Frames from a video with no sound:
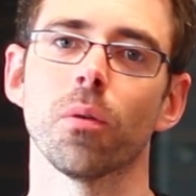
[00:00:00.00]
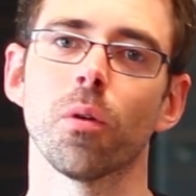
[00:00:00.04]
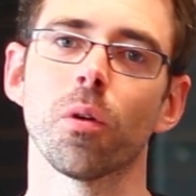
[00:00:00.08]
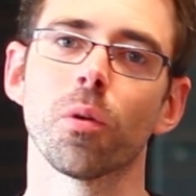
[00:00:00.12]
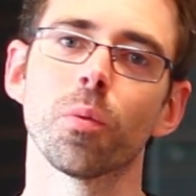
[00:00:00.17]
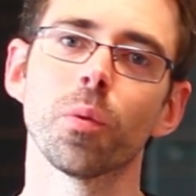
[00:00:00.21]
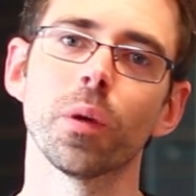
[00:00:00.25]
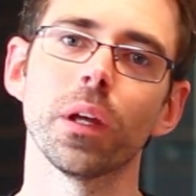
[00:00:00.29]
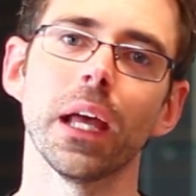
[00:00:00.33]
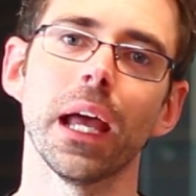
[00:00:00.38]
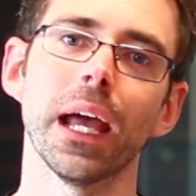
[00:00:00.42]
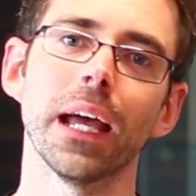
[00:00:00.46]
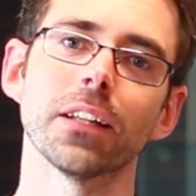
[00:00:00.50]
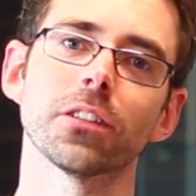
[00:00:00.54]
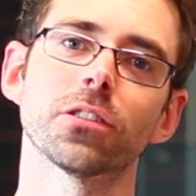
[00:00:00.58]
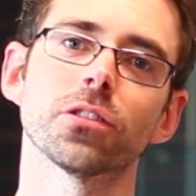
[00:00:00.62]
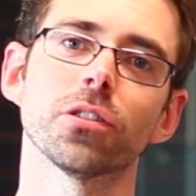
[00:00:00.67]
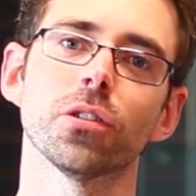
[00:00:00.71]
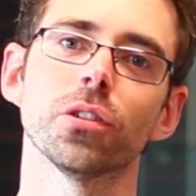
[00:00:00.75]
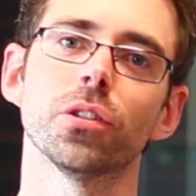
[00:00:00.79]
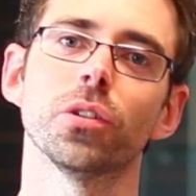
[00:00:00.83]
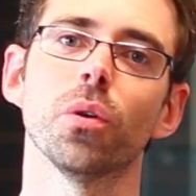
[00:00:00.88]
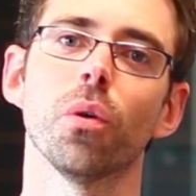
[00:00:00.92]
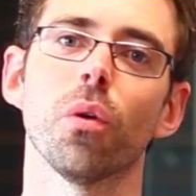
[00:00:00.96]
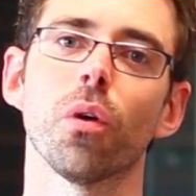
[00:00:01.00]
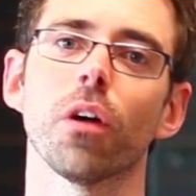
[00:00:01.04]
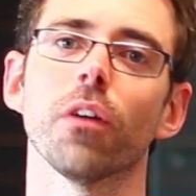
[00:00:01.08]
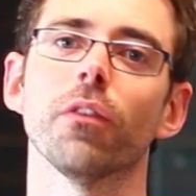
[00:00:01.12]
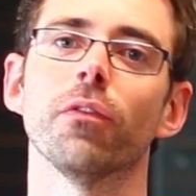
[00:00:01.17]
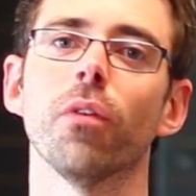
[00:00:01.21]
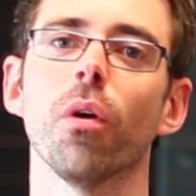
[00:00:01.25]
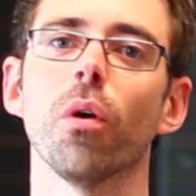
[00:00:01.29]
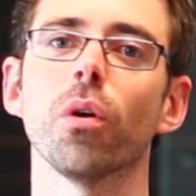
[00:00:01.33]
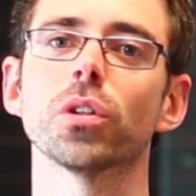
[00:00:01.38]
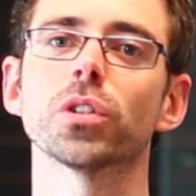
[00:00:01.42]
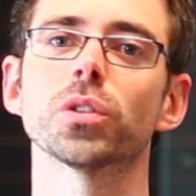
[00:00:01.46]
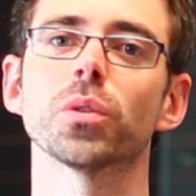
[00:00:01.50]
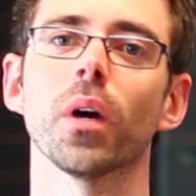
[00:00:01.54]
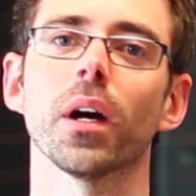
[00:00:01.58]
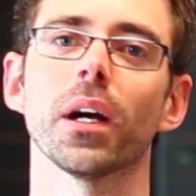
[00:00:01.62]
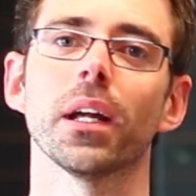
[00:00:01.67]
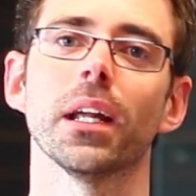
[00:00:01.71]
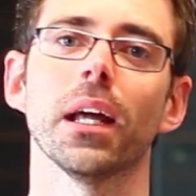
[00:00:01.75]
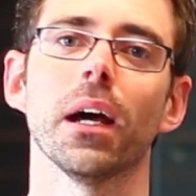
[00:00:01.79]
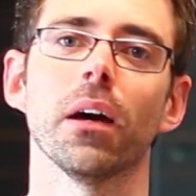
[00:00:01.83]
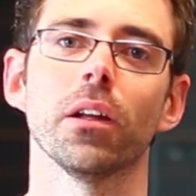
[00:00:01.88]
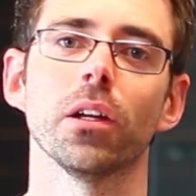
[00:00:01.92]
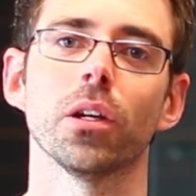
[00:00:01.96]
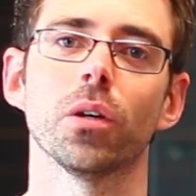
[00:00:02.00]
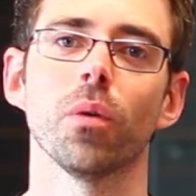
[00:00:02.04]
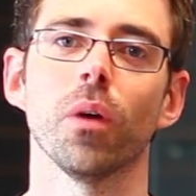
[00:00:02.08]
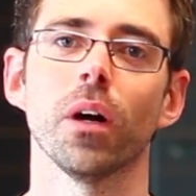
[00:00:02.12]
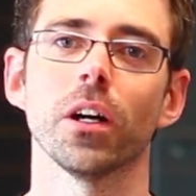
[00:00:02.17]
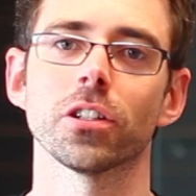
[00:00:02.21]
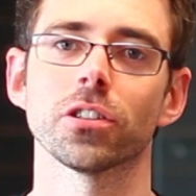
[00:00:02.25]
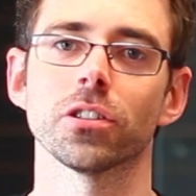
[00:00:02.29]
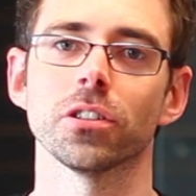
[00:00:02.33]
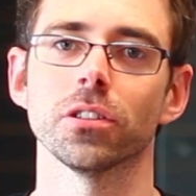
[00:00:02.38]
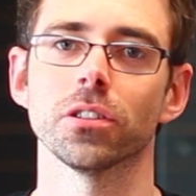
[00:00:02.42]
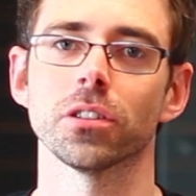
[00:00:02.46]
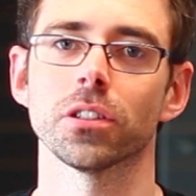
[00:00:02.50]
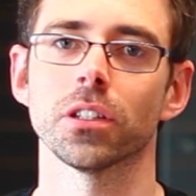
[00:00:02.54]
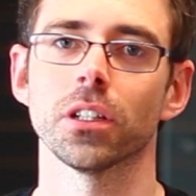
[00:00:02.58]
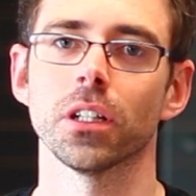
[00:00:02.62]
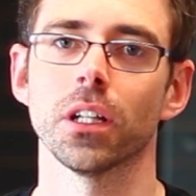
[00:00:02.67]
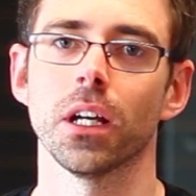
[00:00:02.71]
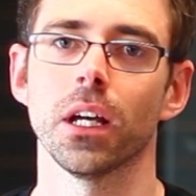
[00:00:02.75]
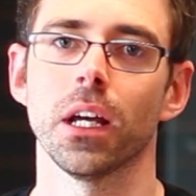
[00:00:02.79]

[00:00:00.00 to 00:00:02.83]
where we answer your Volkswagen and Audi questions.